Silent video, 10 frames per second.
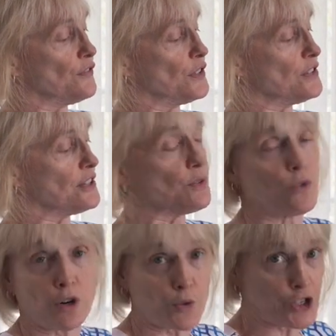if it doesn't
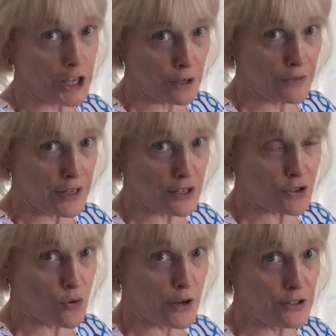work, which I don't think
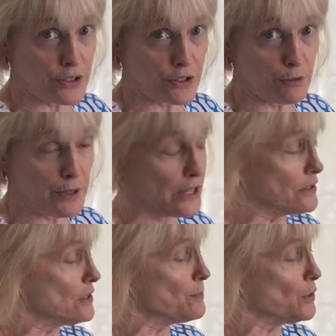it's going to
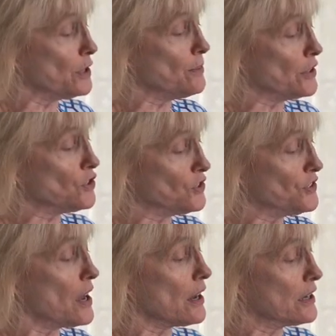because it's pretty much
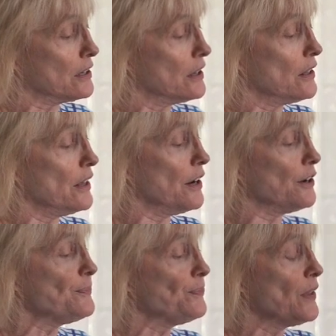stuck
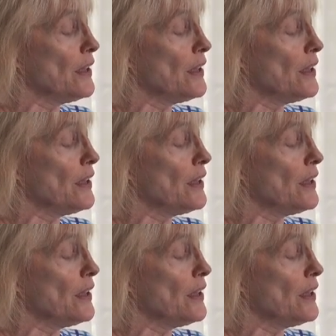there,